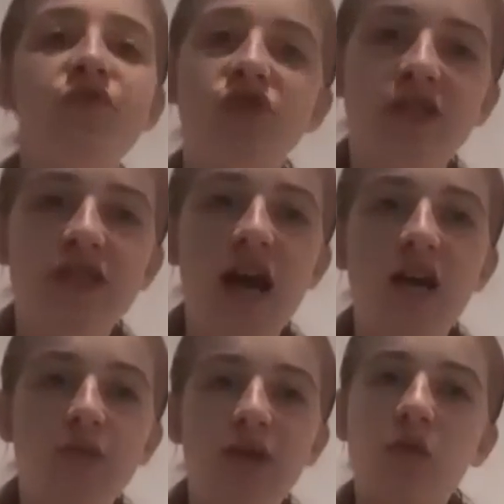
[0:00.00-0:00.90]
for a
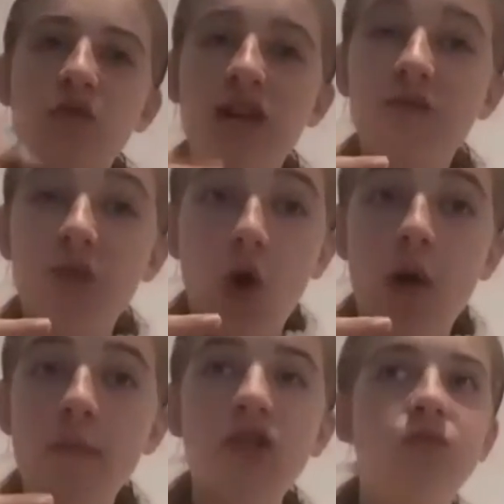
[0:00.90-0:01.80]
snack, but now I've got to have yogurt. I
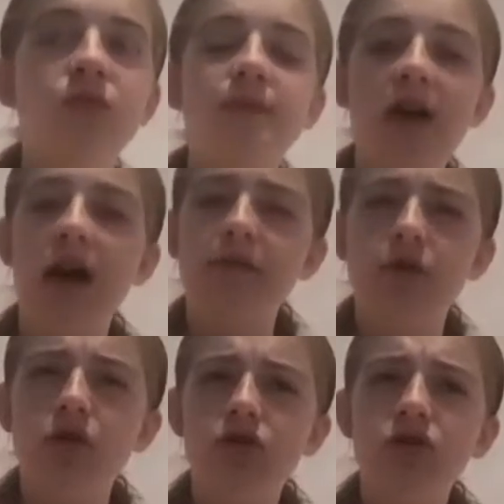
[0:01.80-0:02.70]
mean, sometimes I have
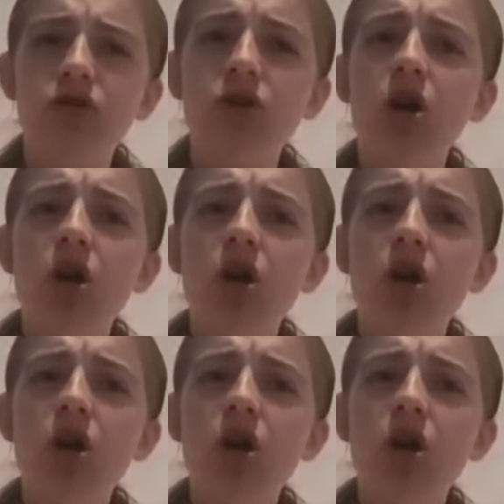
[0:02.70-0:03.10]
yogurts.